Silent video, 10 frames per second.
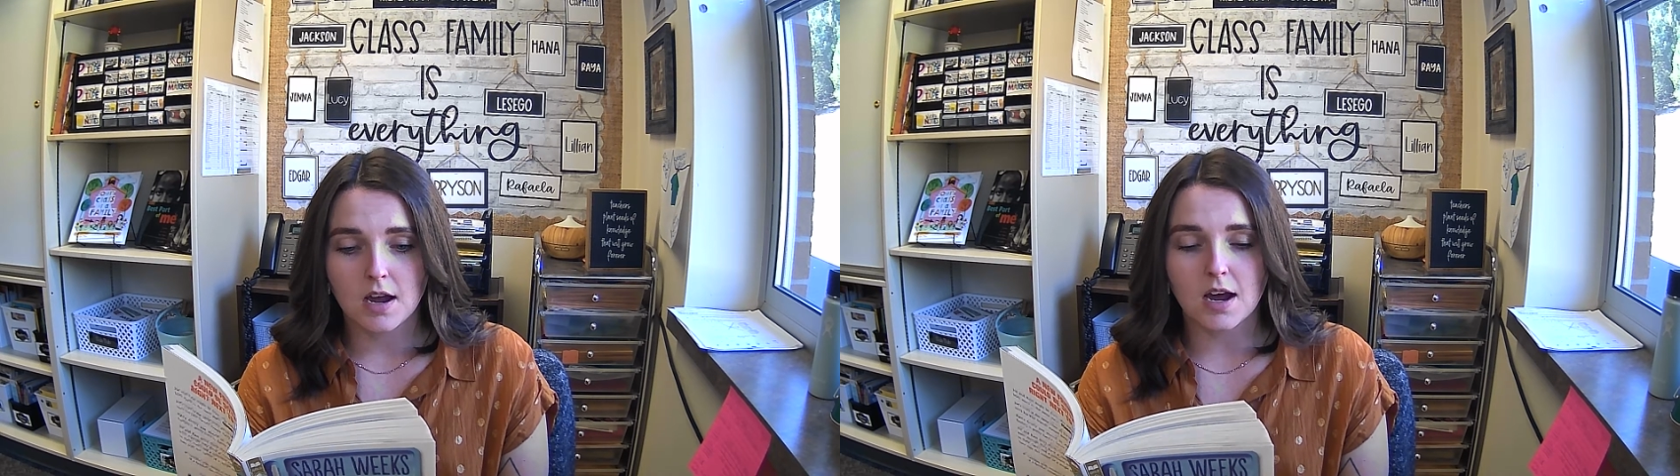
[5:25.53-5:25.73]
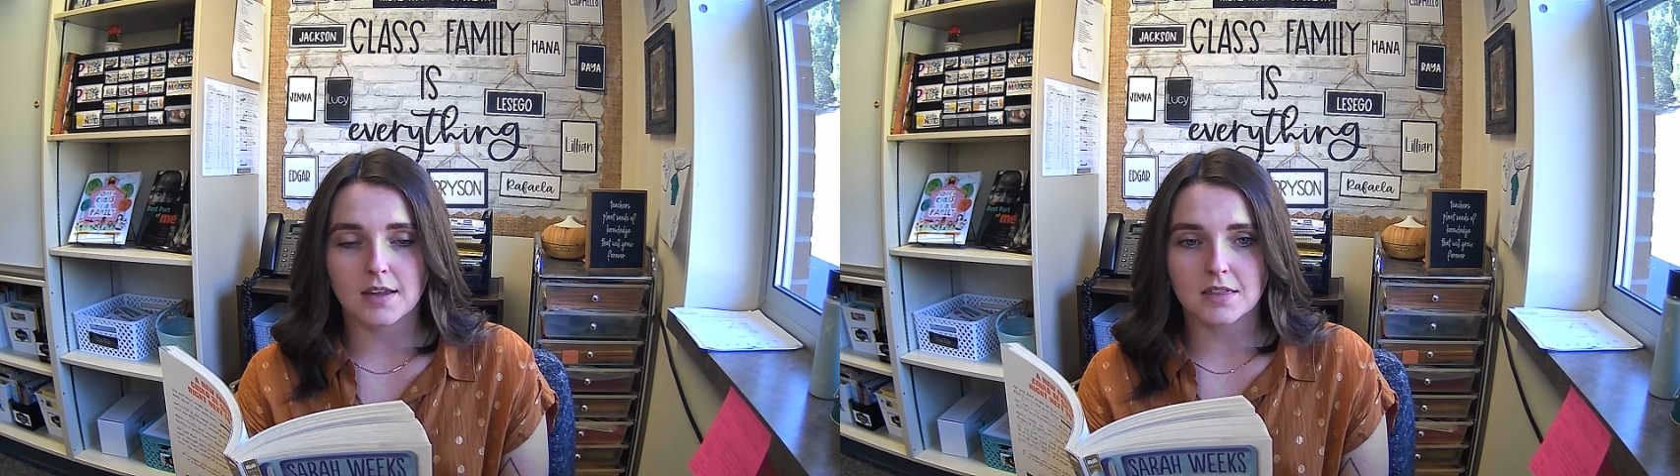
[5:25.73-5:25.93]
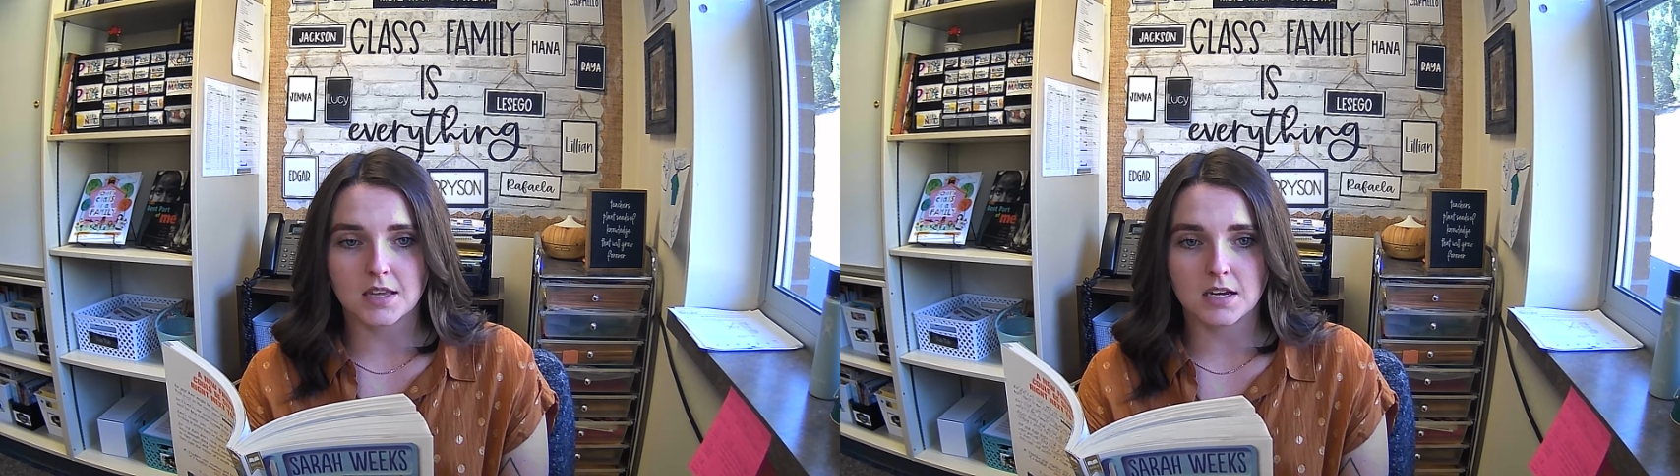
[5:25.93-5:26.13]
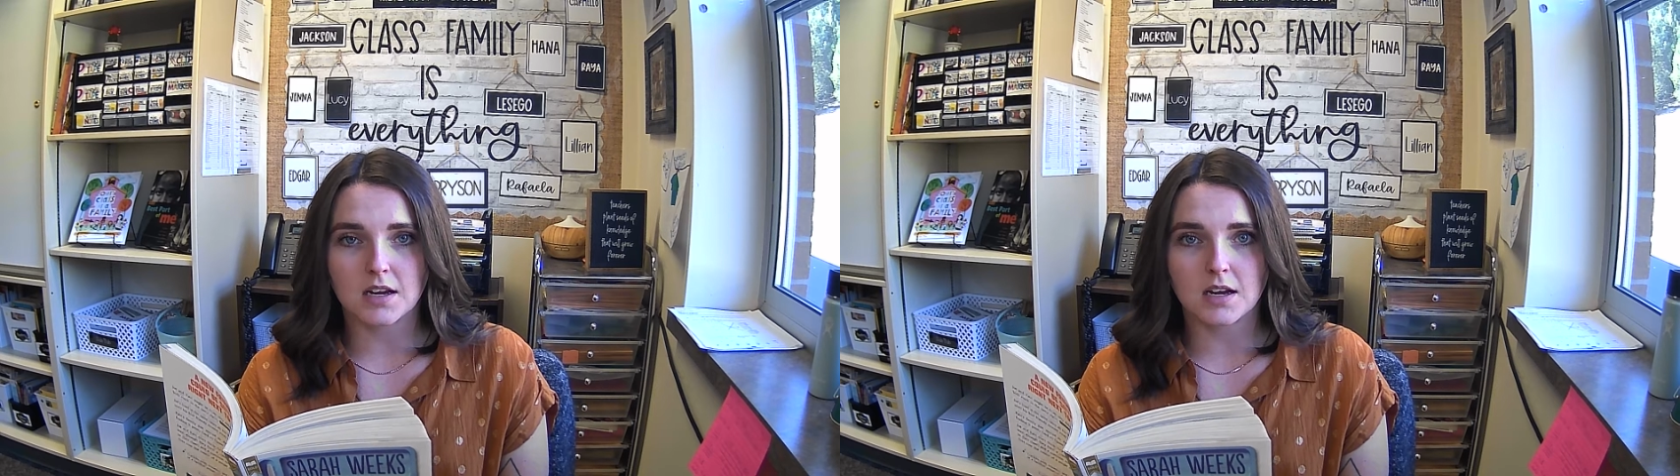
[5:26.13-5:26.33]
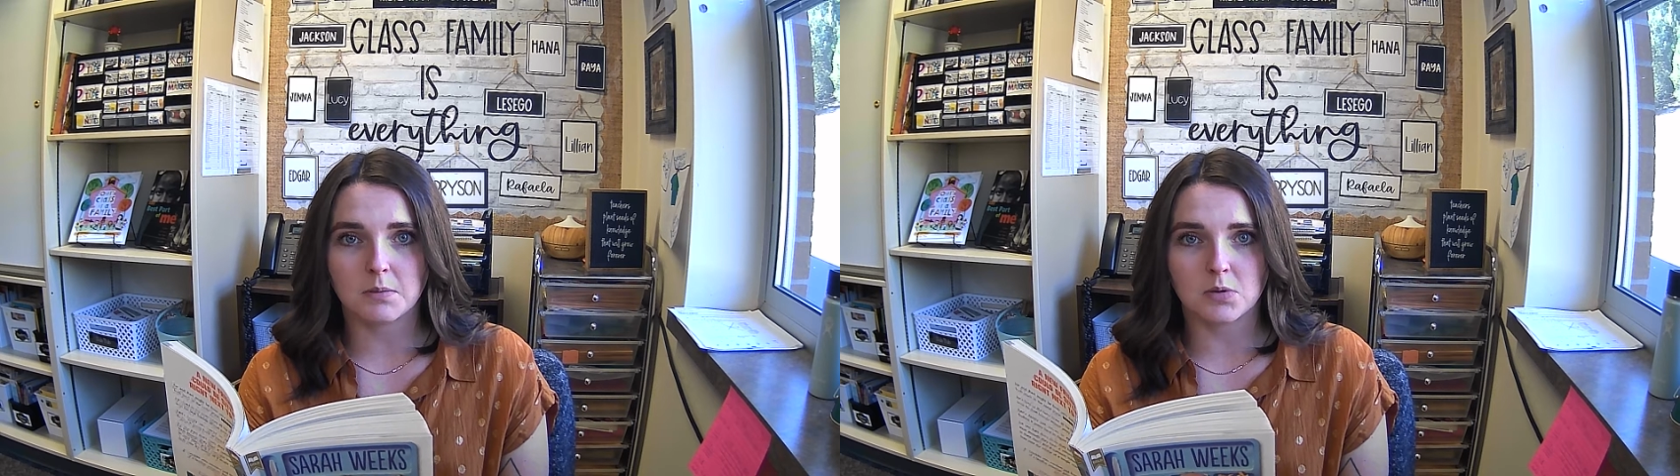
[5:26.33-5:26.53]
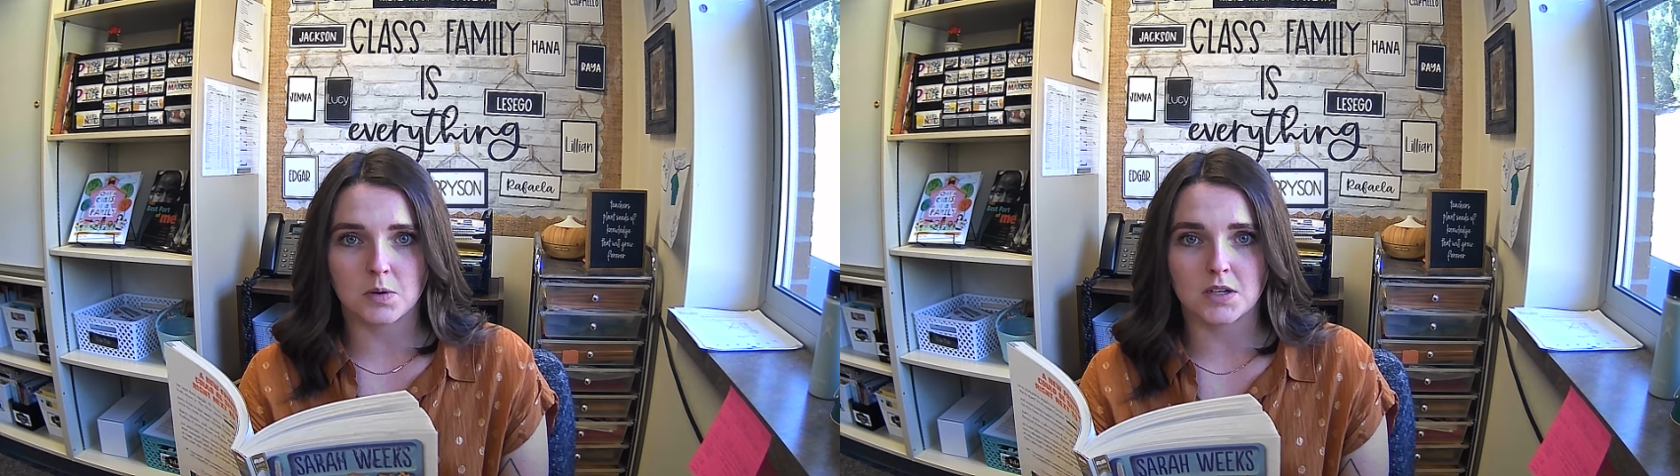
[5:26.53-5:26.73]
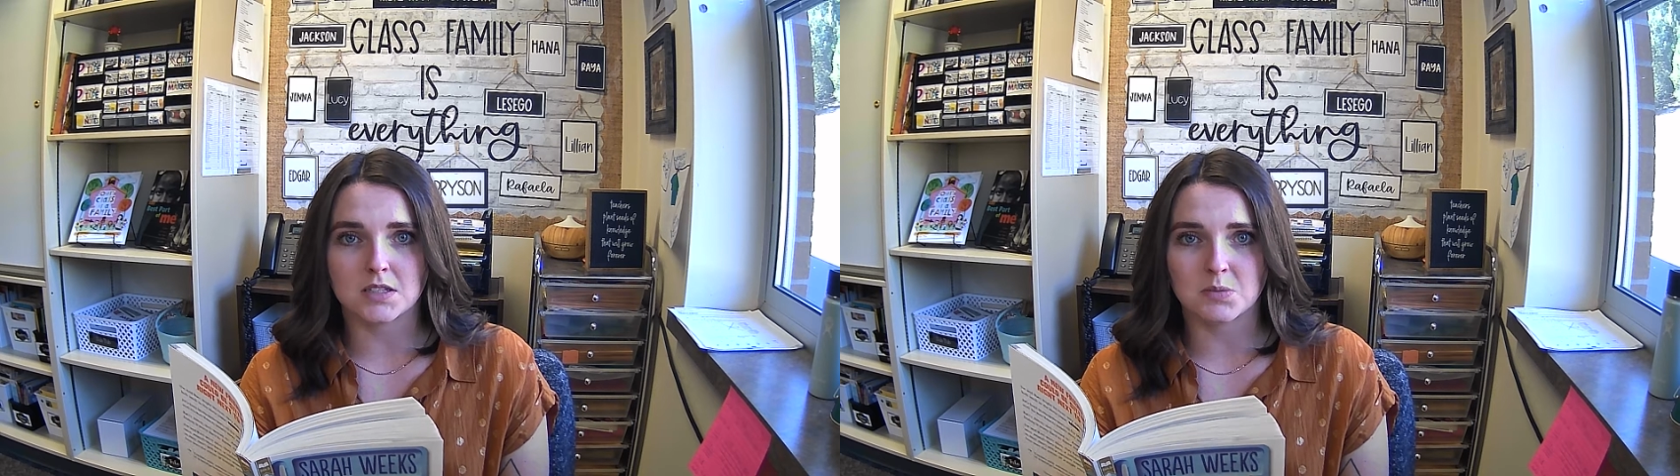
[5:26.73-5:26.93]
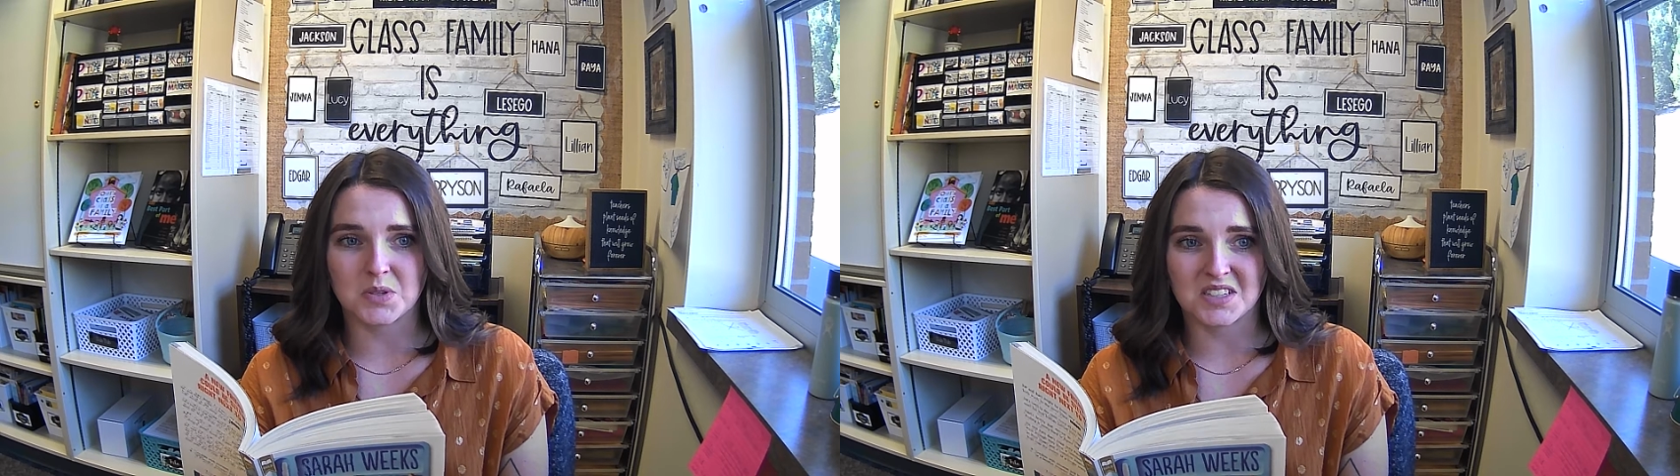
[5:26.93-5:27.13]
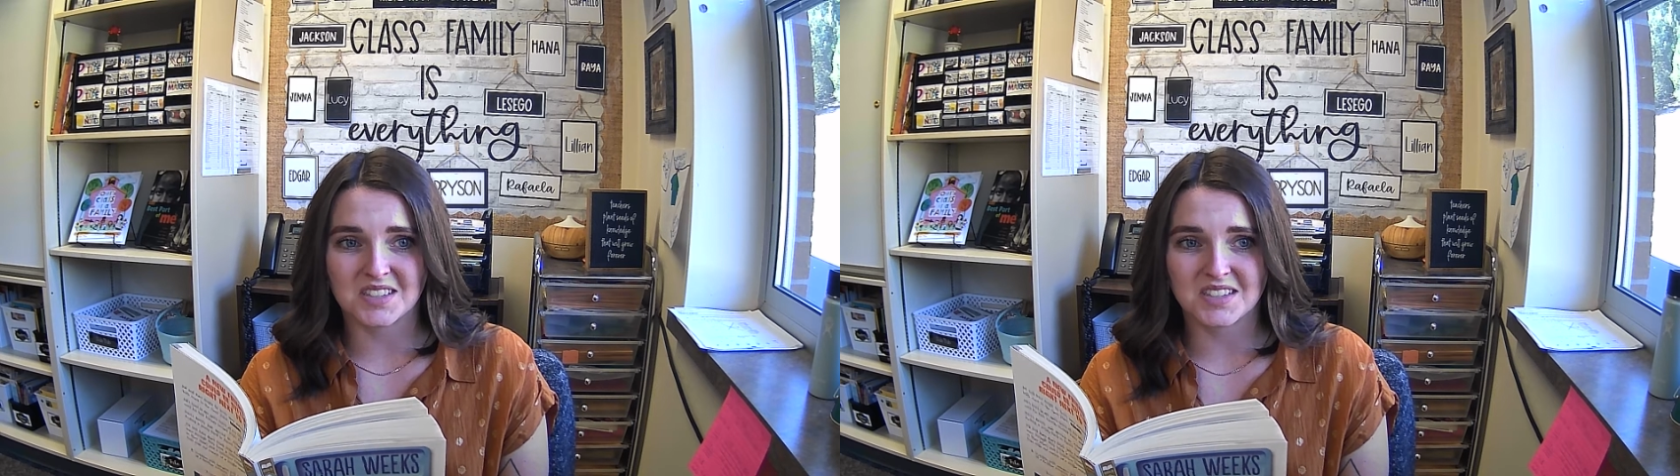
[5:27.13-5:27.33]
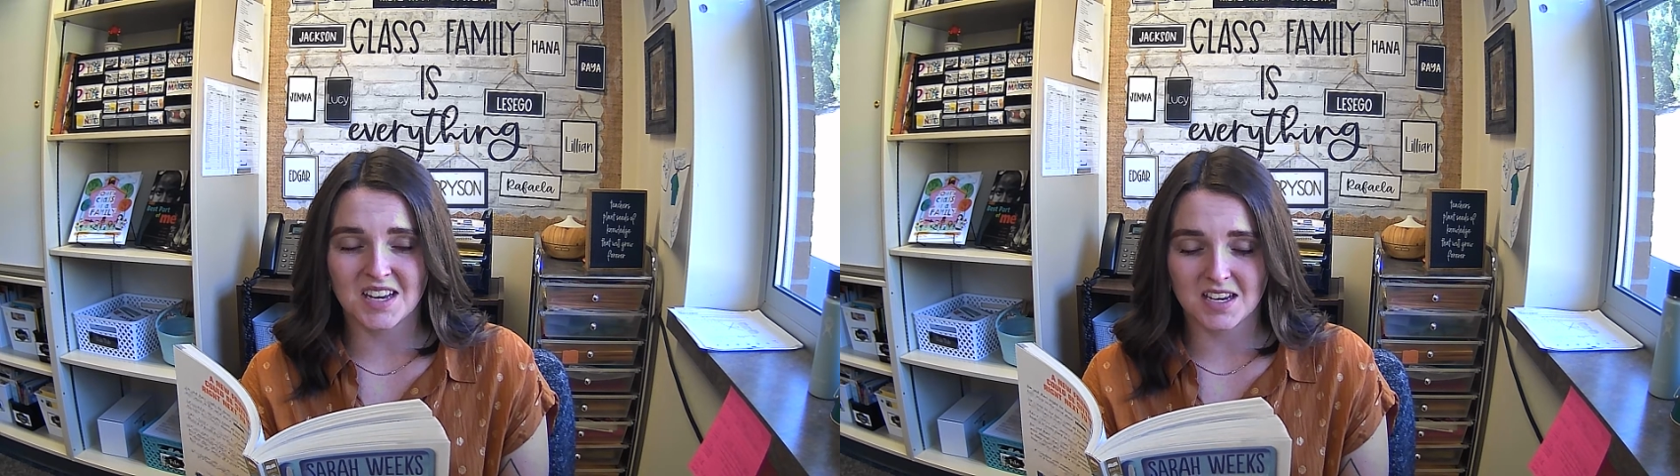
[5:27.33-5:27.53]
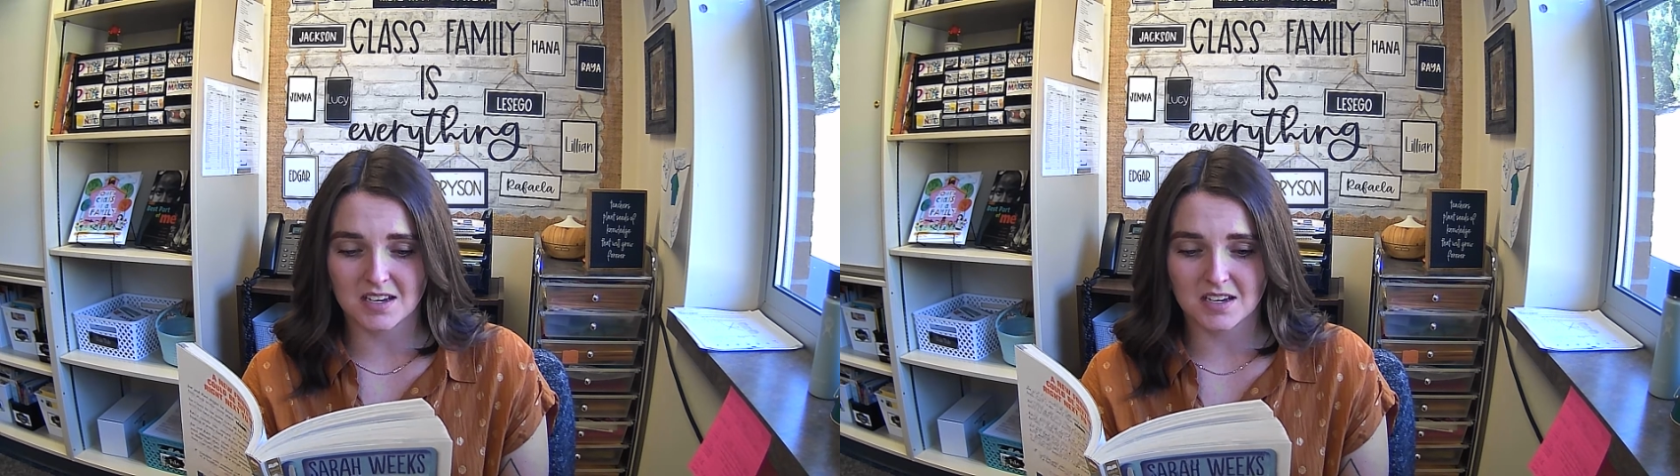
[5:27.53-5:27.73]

I think I'm going to be sick.